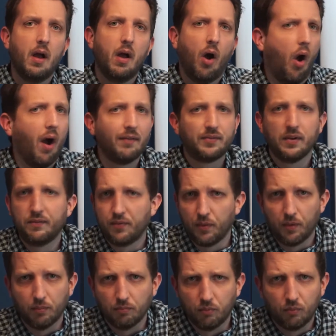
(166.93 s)
often
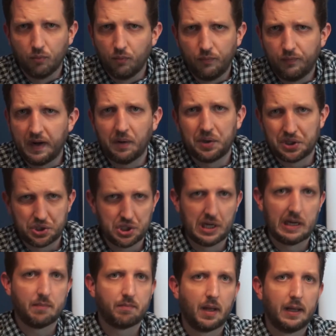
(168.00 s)
for very
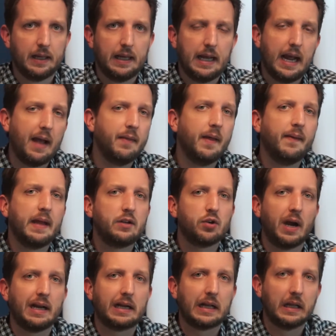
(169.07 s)
cheap. And then they
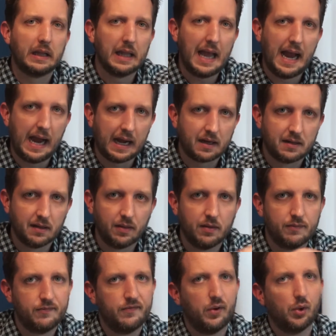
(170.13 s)
try to collect the
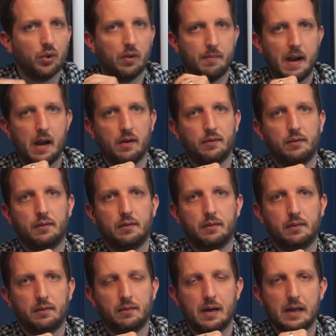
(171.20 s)
full amount,
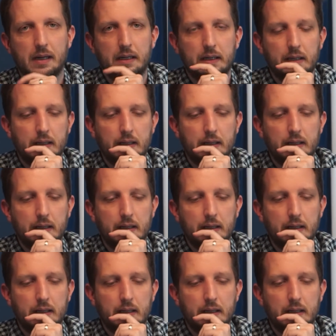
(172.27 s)
right?